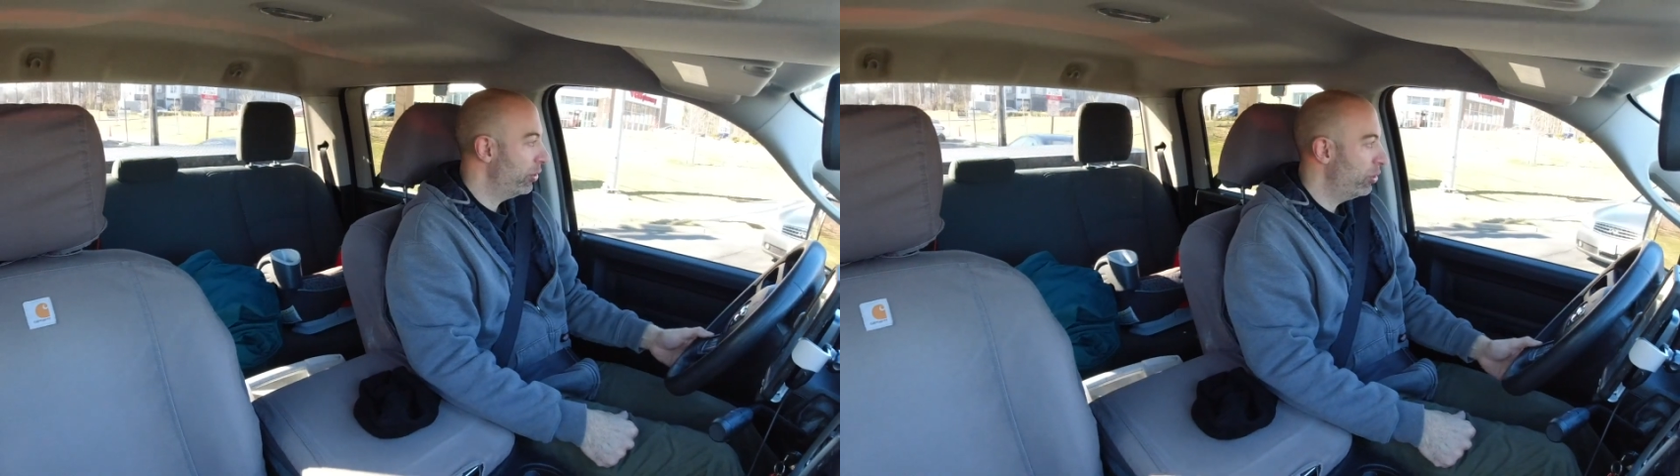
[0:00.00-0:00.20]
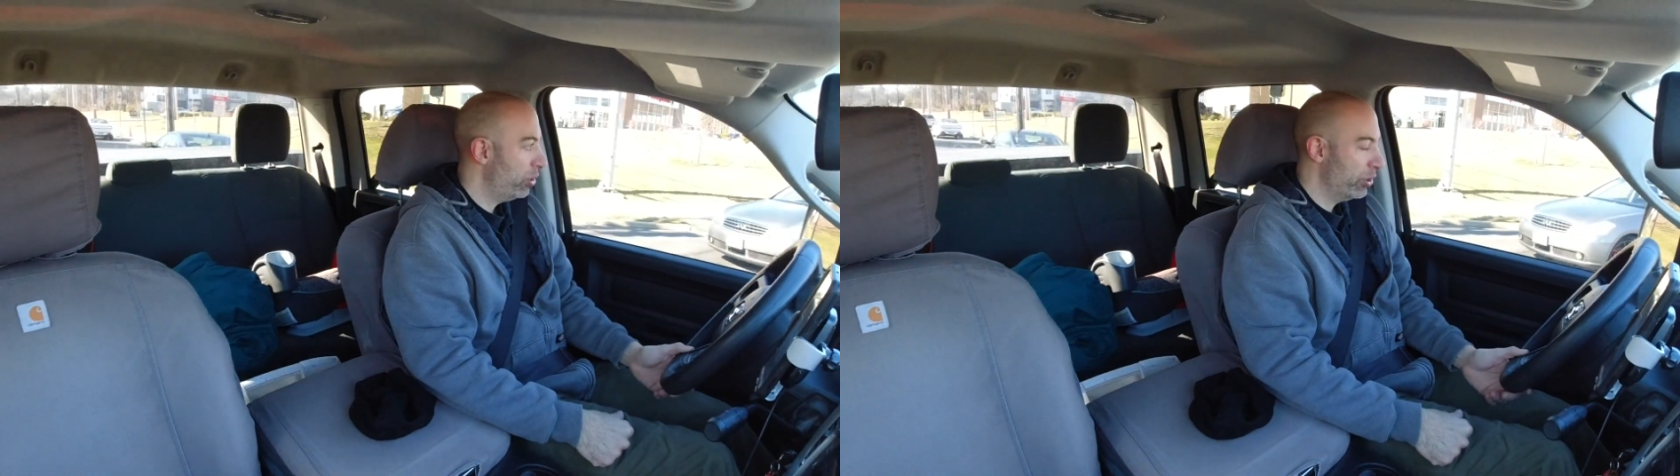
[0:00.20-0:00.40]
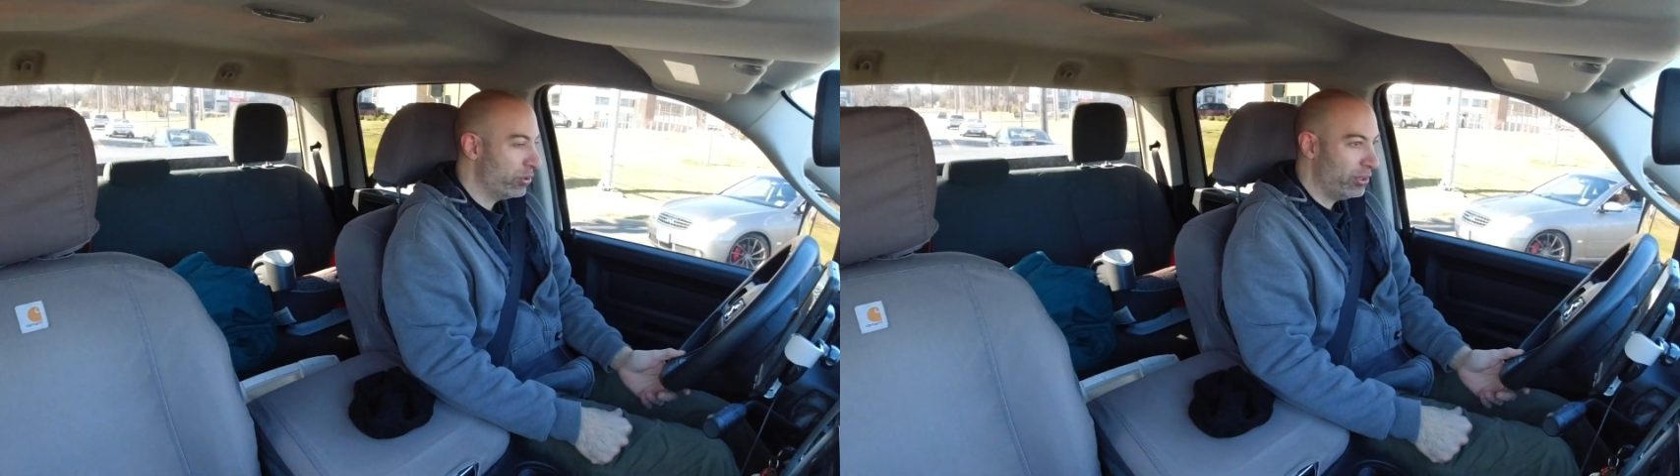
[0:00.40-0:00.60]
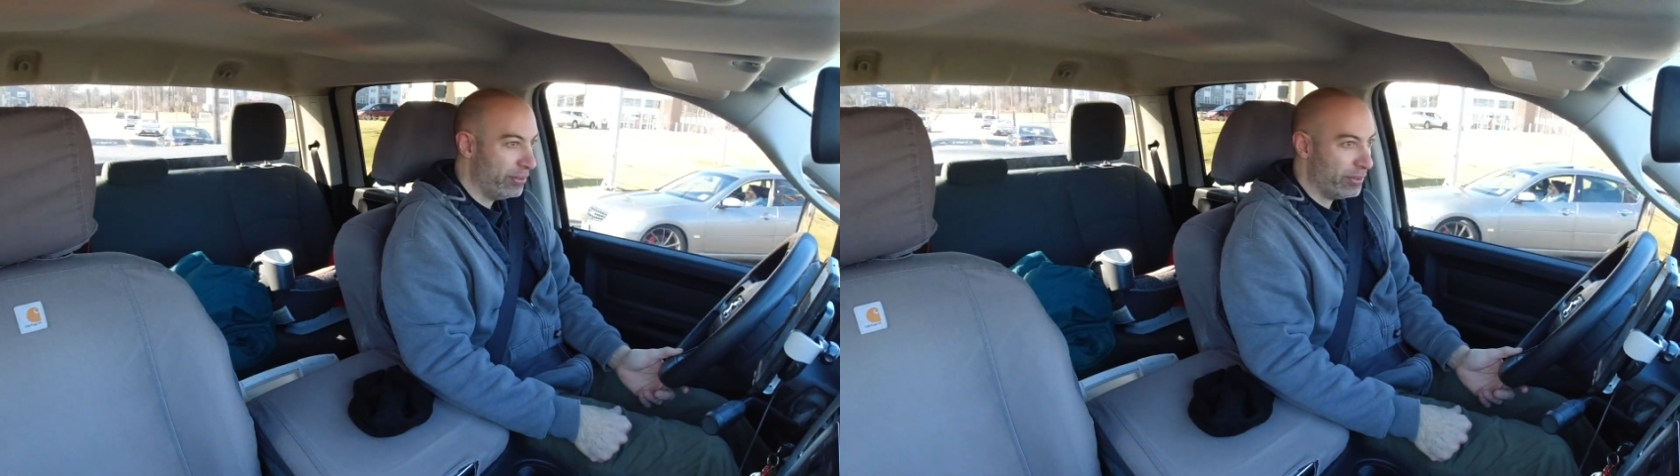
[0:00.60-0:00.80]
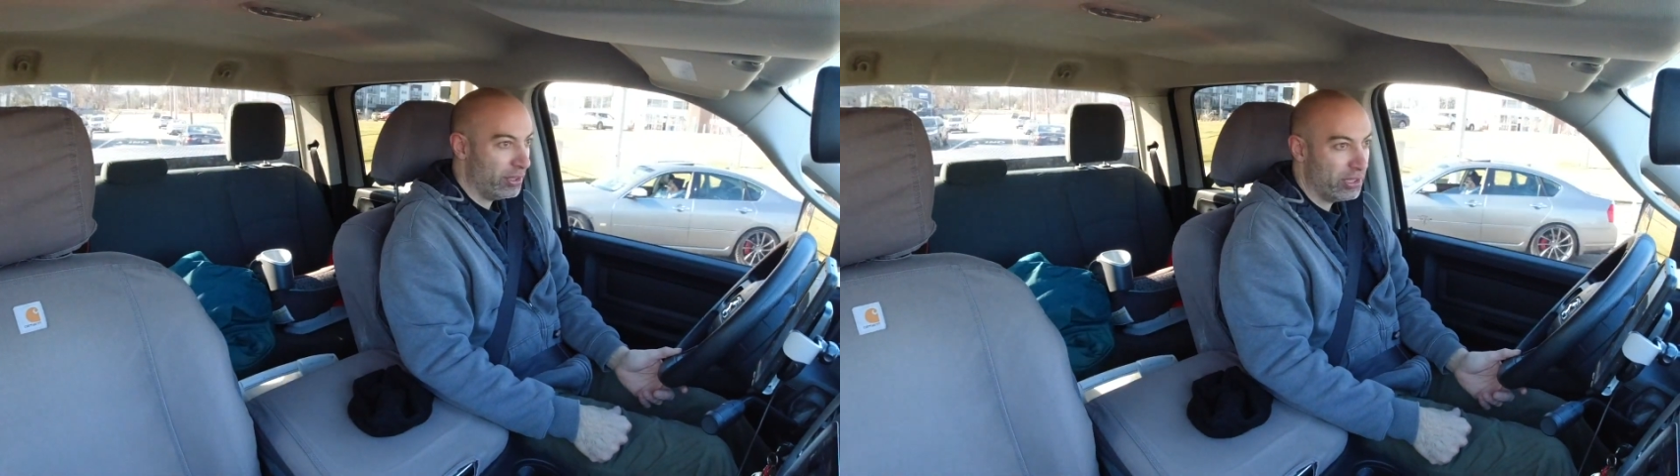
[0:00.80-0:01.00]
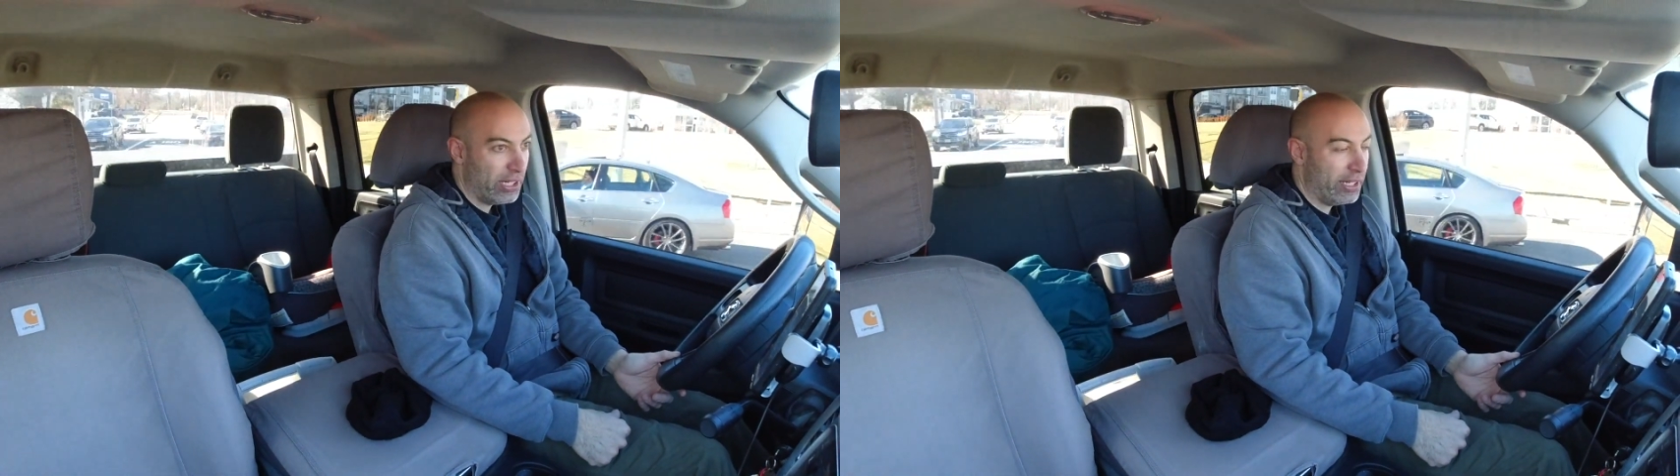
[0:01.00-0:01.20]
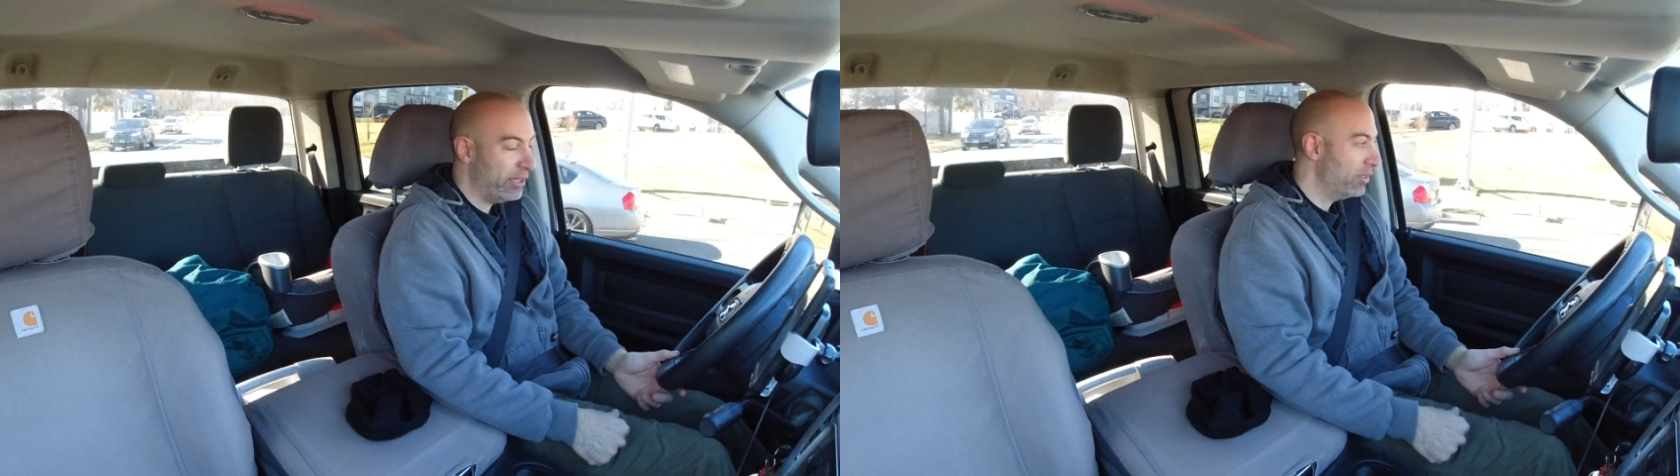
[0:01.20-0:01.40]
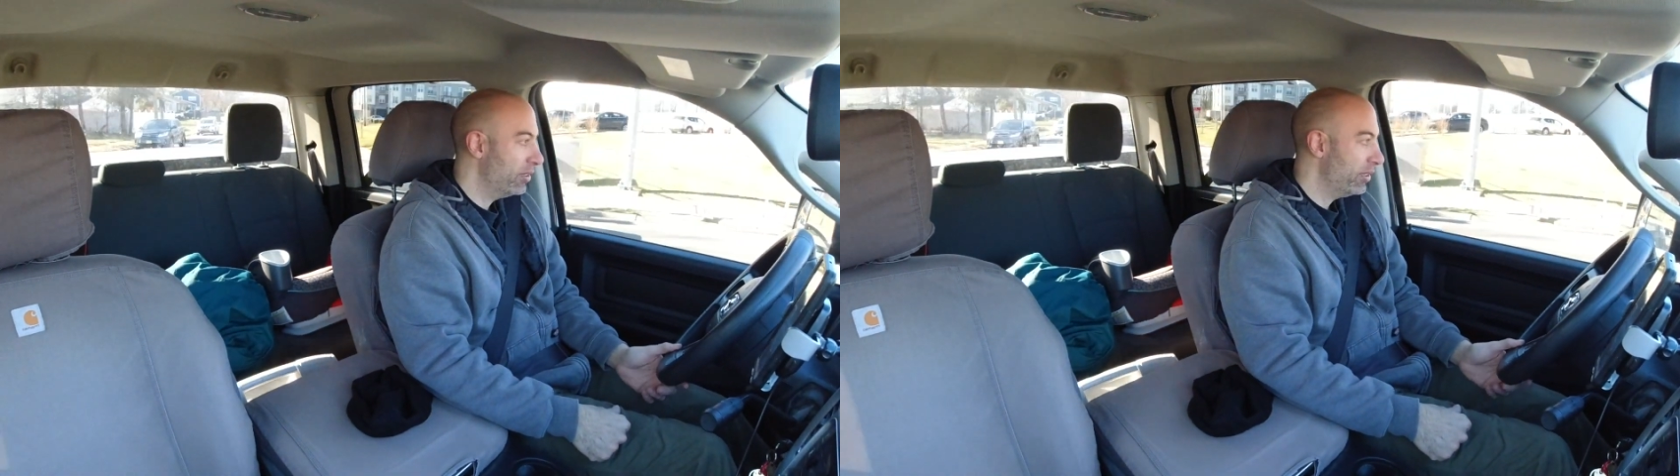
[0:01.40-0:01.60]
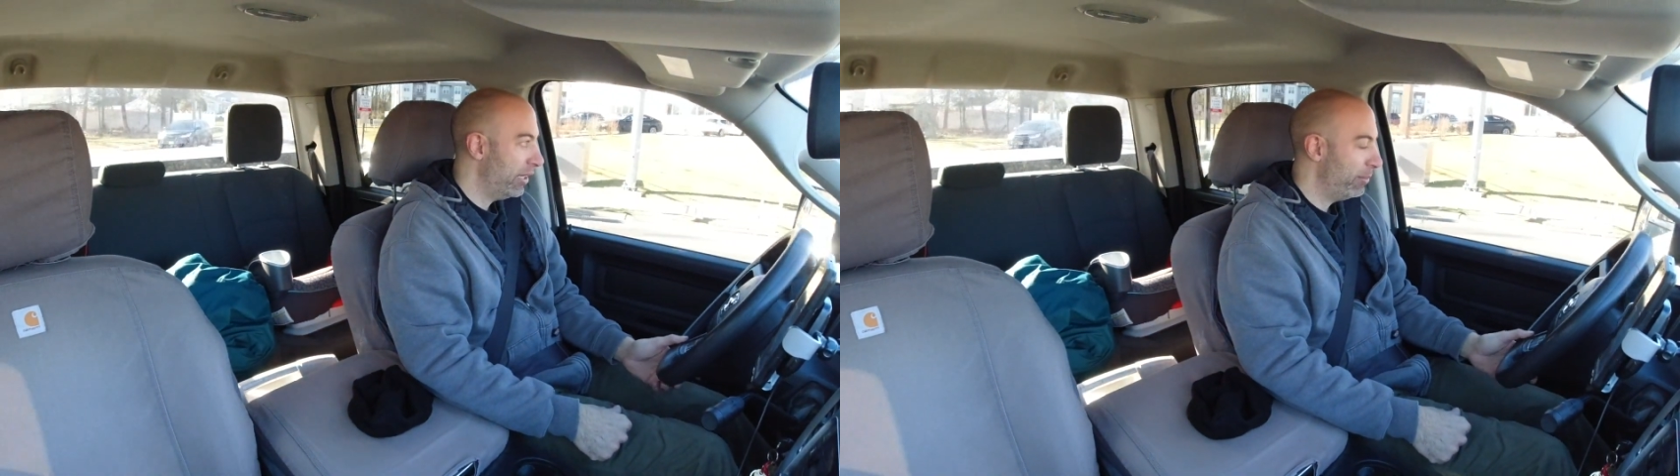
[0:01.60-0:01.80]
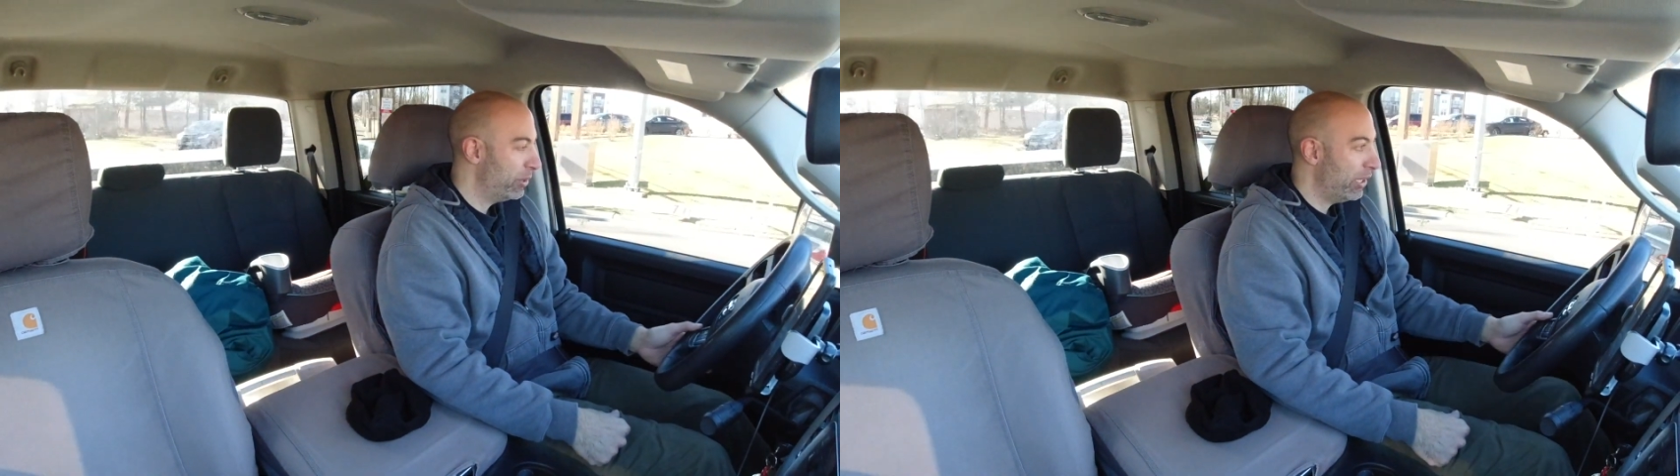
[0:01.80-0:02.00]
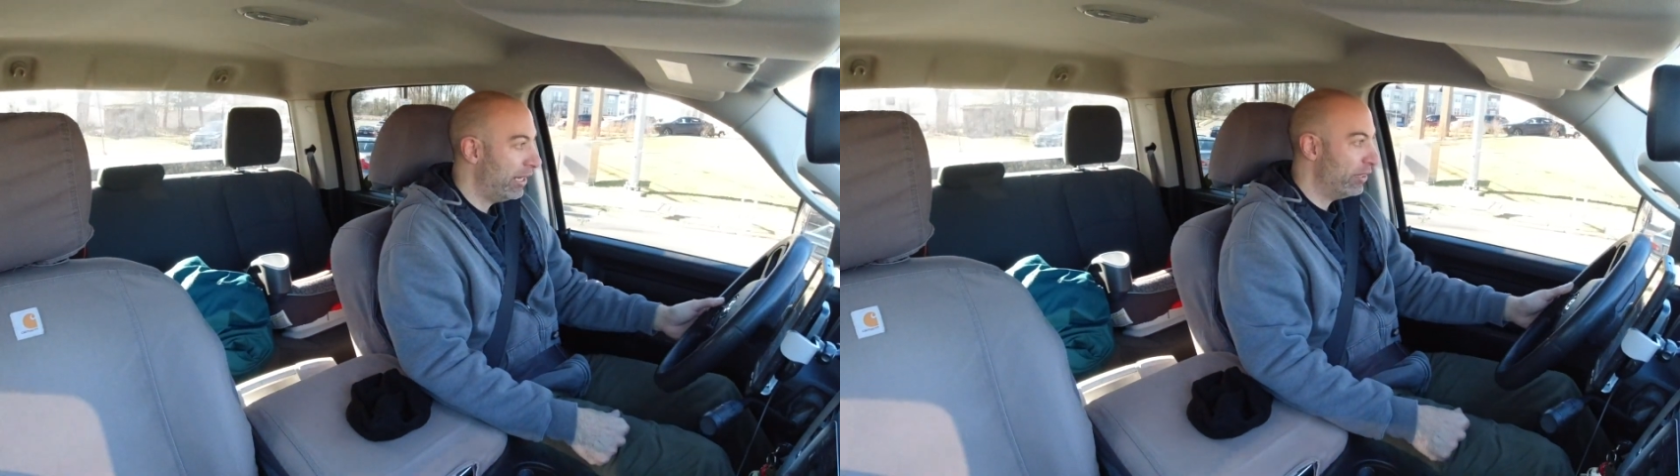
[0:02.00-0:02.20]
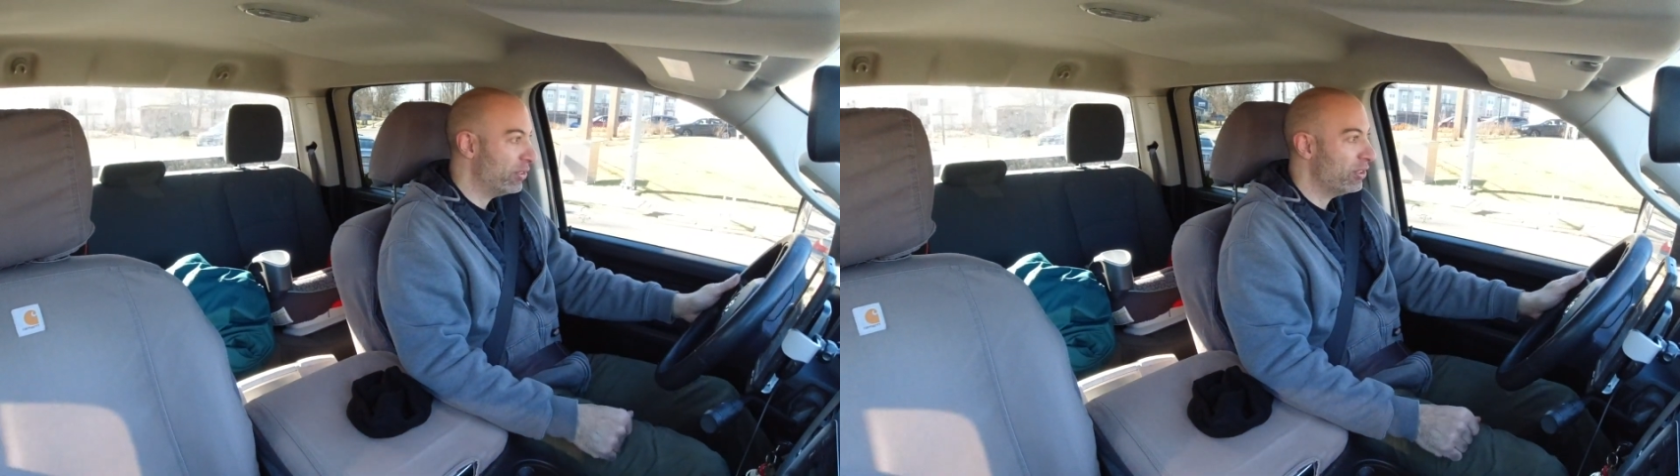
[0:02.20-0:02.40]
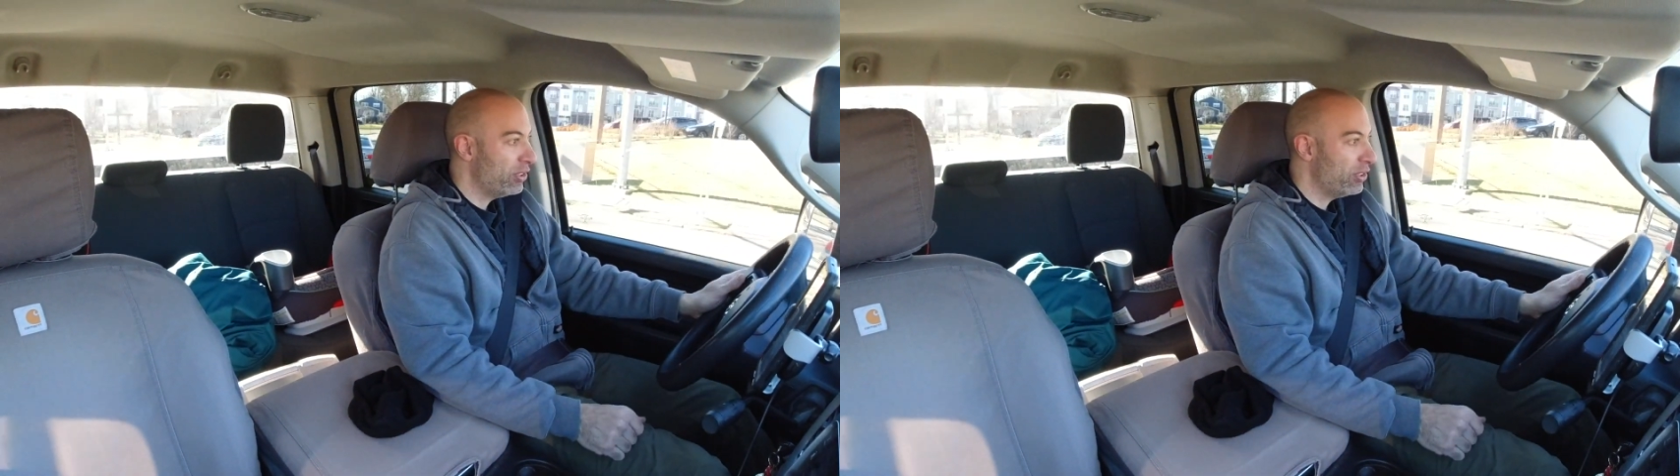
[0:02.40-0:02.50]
all the different tiles